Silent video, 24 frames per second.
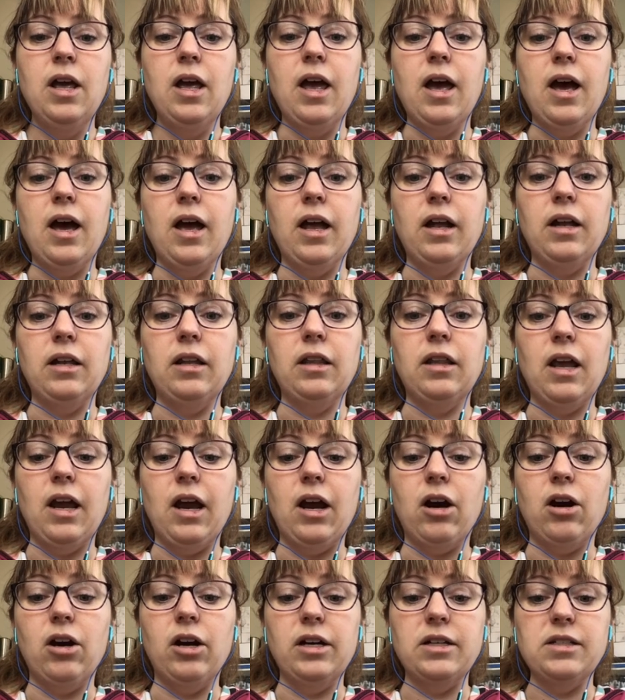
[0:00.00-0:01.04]
and they
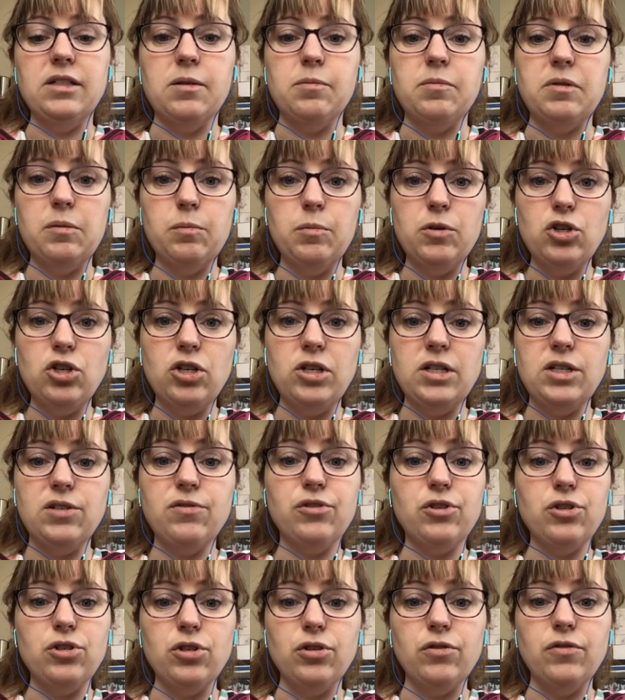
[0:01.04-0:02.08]
are accepting machines
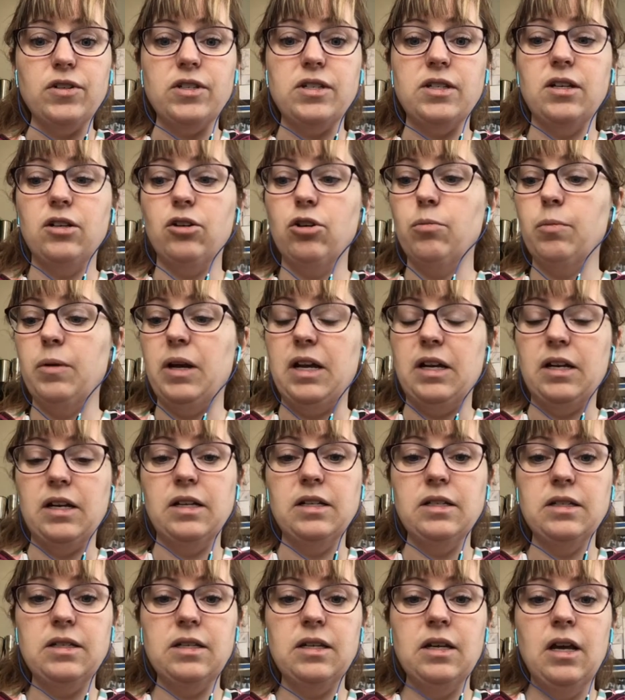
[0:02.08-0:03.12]
for servicing or
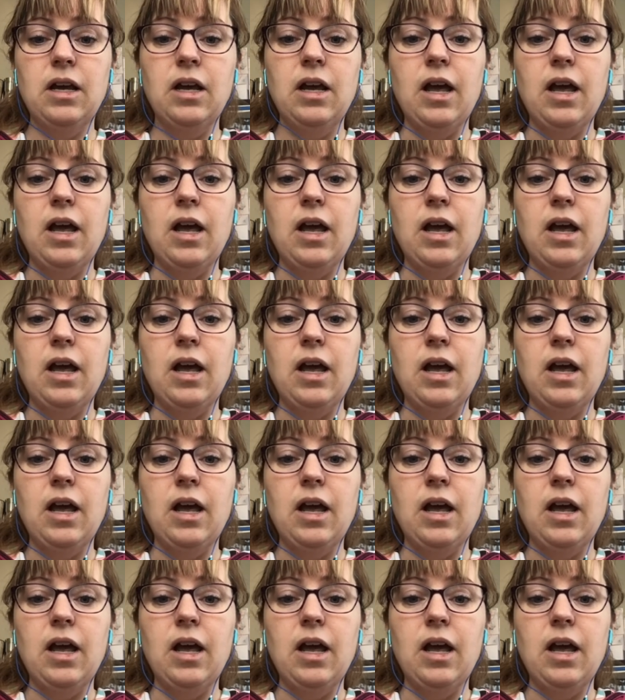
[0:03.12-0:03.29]
maintenance.